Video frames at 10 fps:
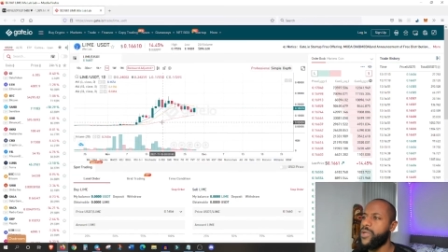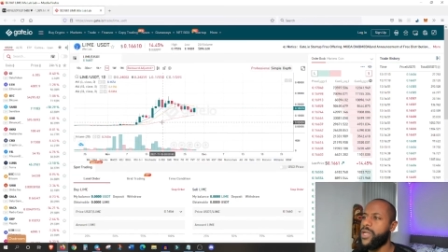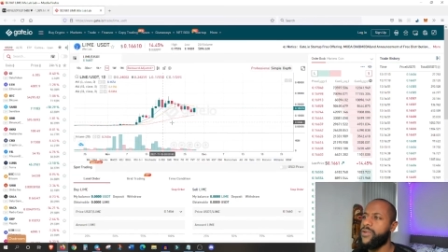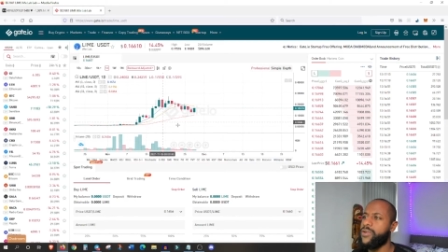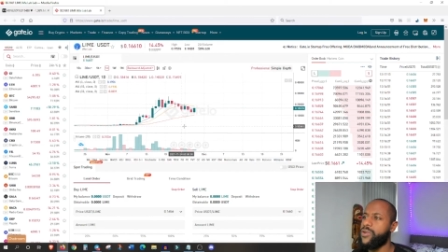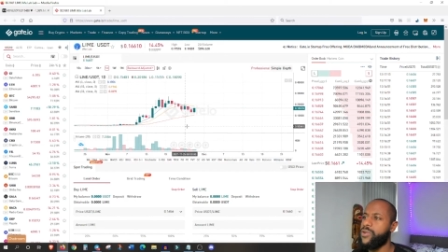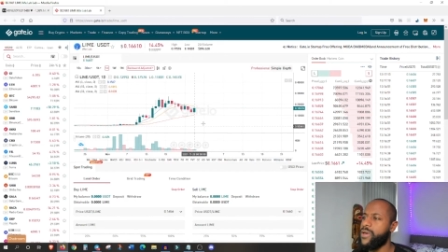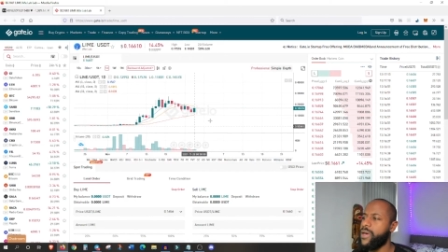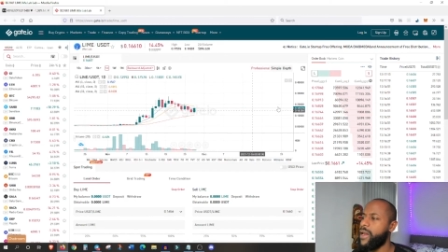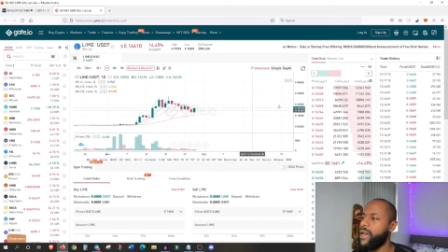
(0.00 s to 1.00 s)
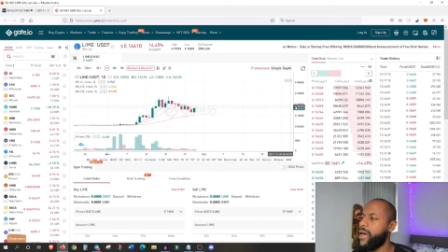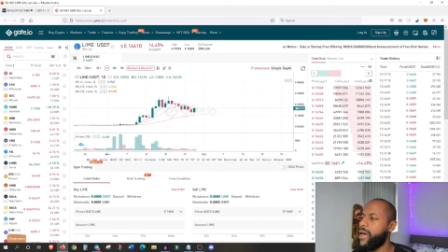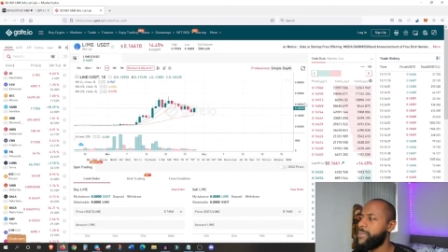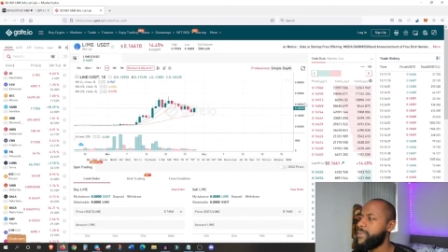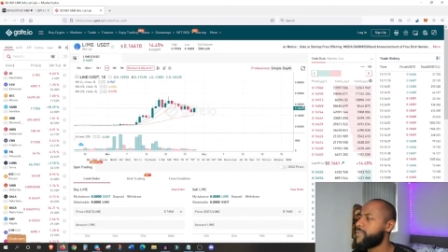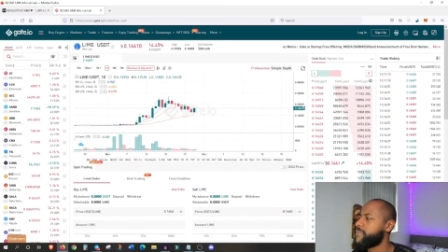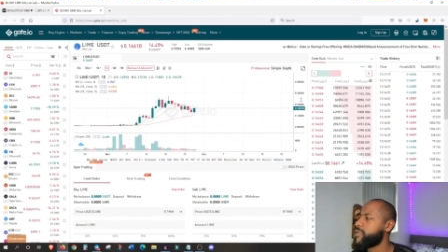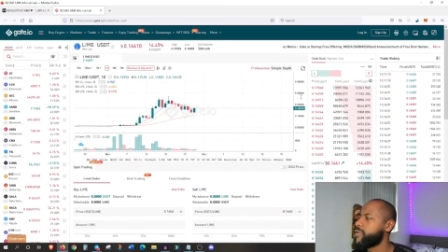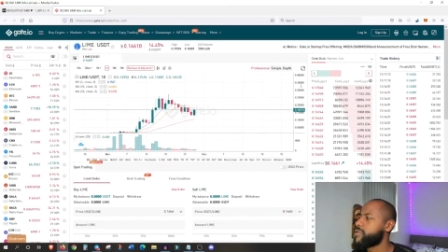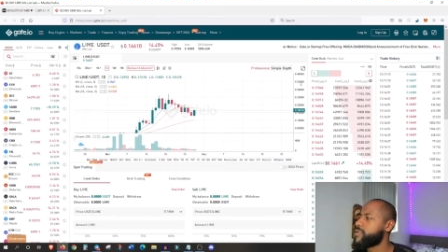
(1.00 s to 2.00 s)
Next, we'll have a look at Lime.
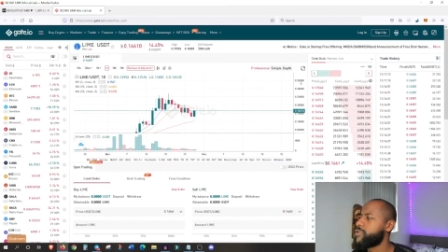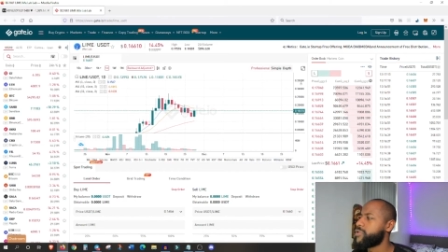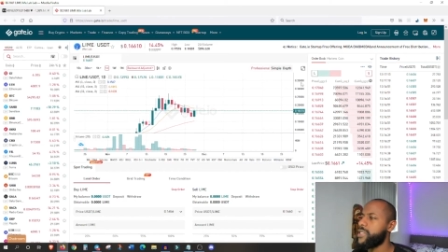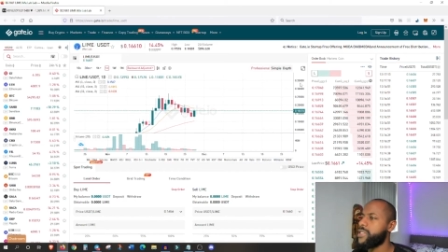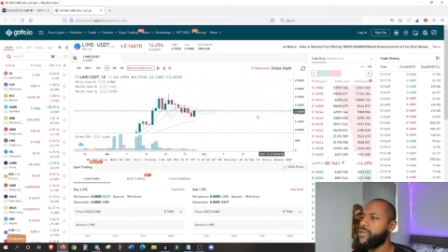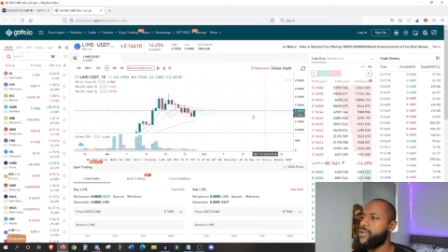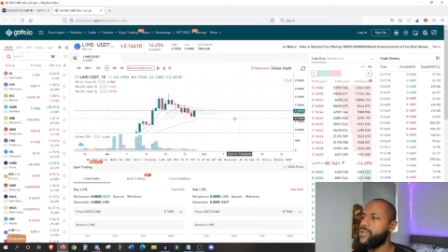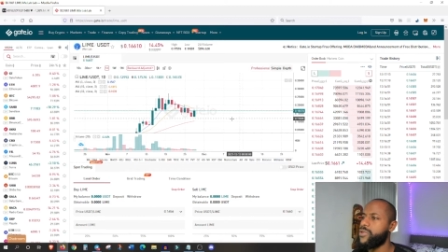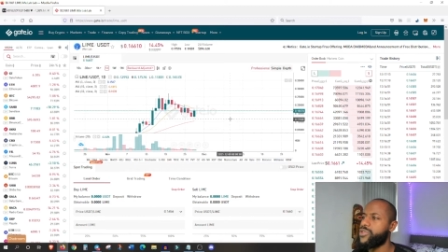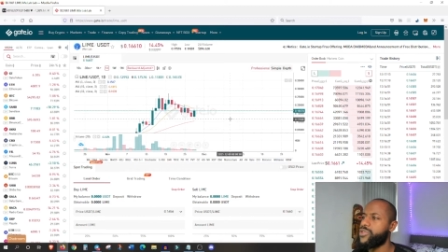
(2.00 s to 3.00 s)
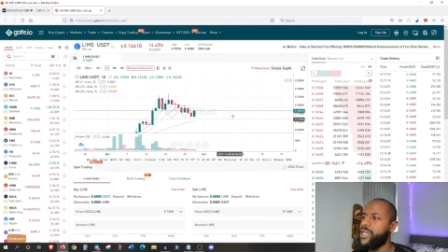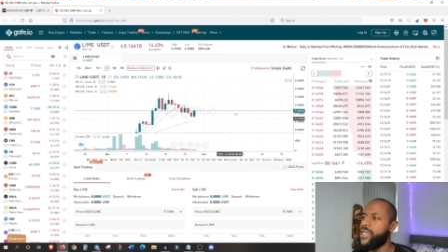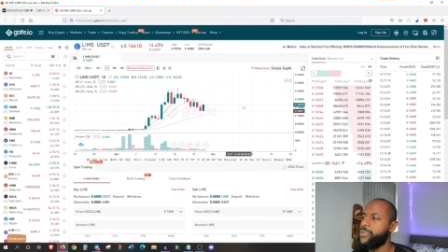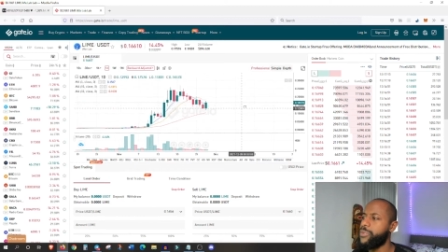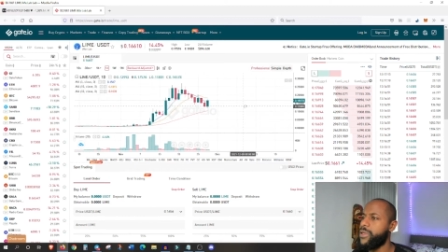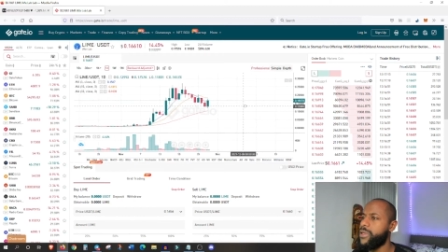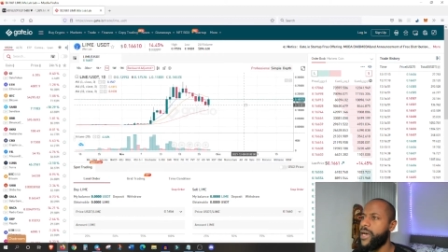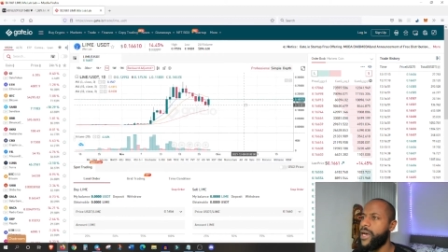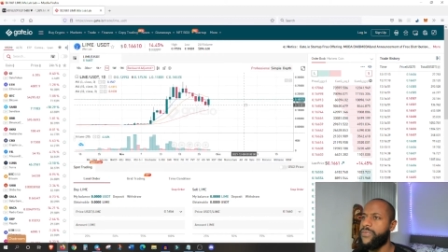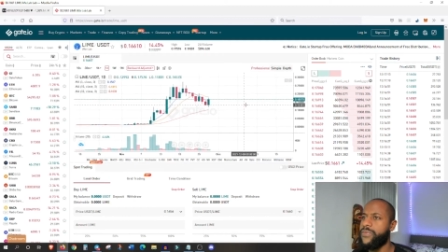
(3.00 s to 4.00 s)
So unfortunately, it's not on TradingView,
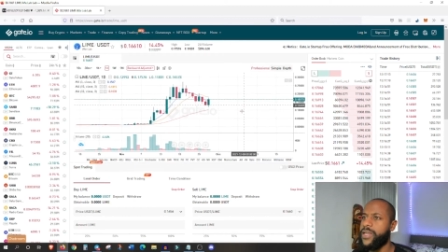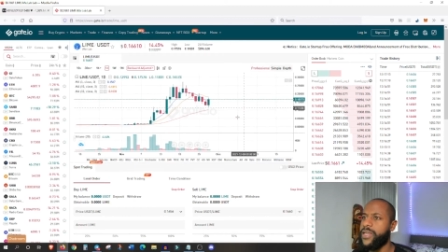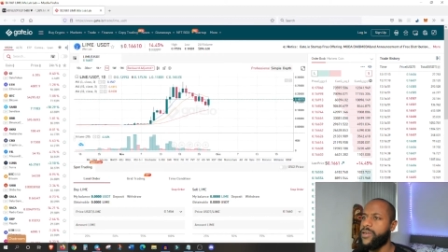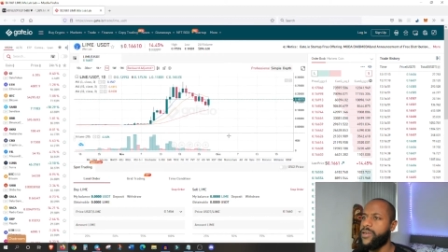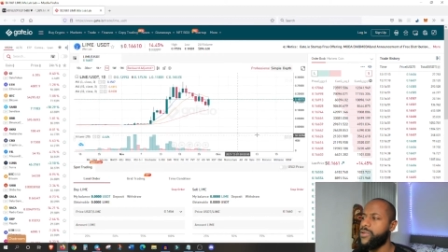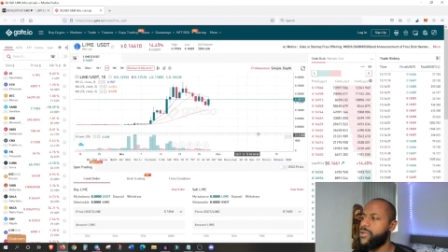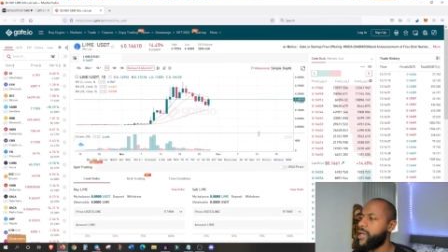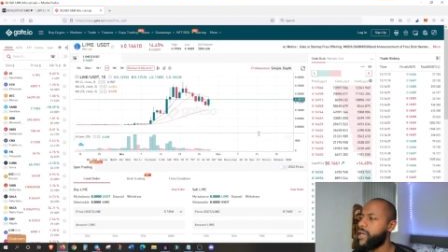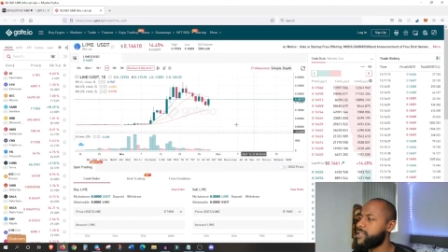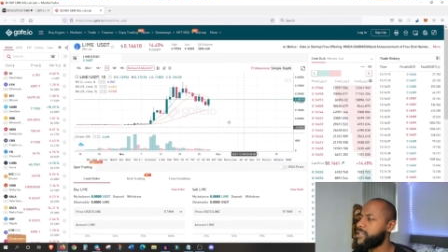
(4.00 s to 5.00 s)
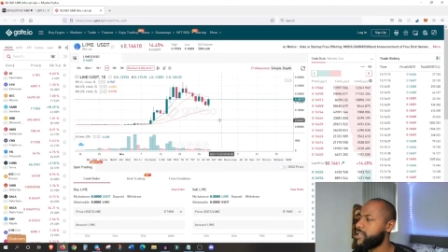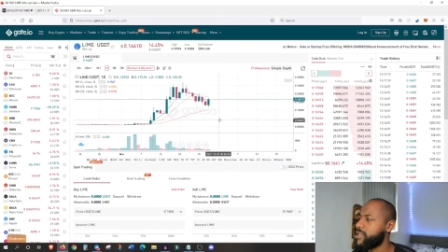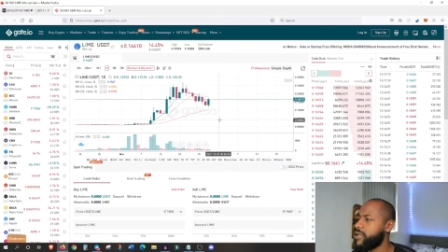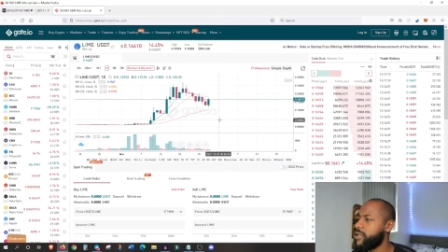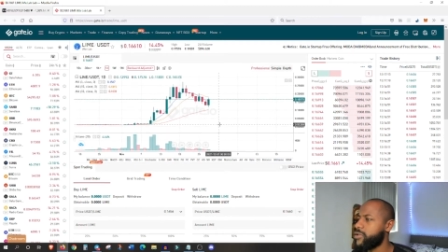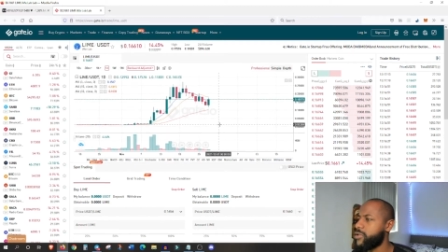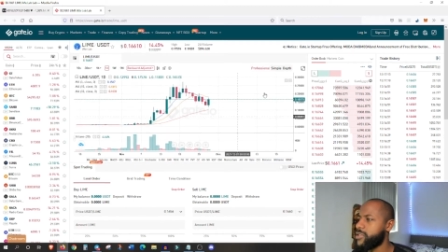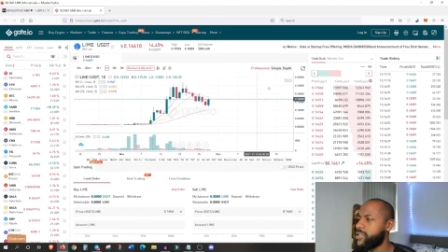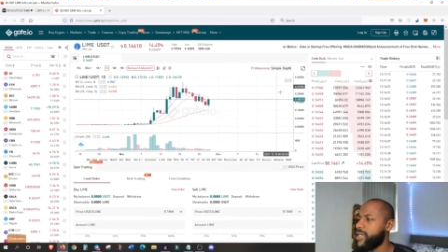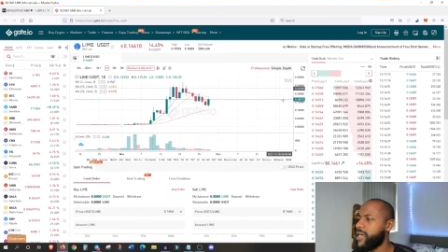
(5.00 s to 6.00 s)
but you can find it on
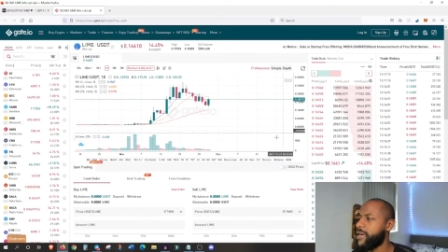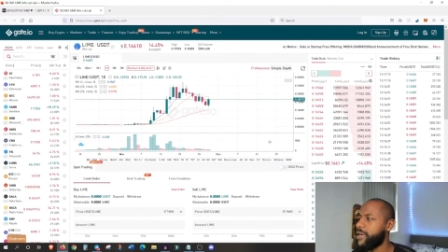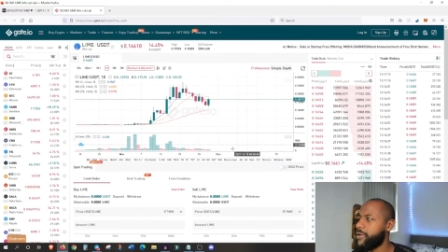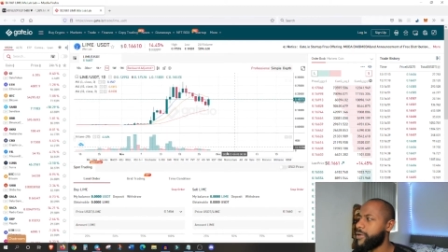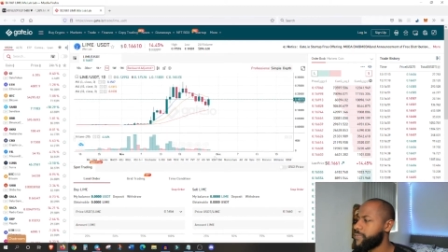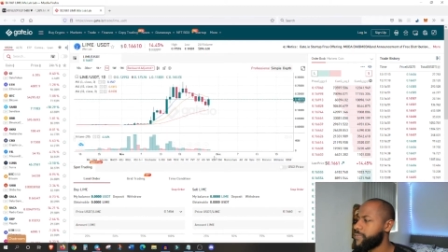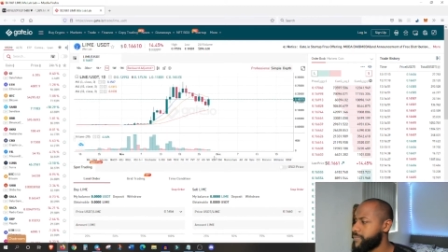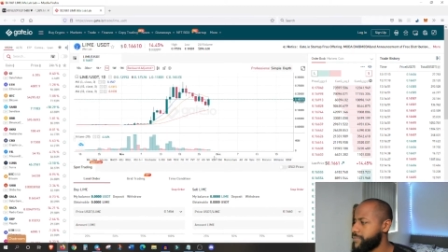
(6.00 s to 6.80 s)
gates.io.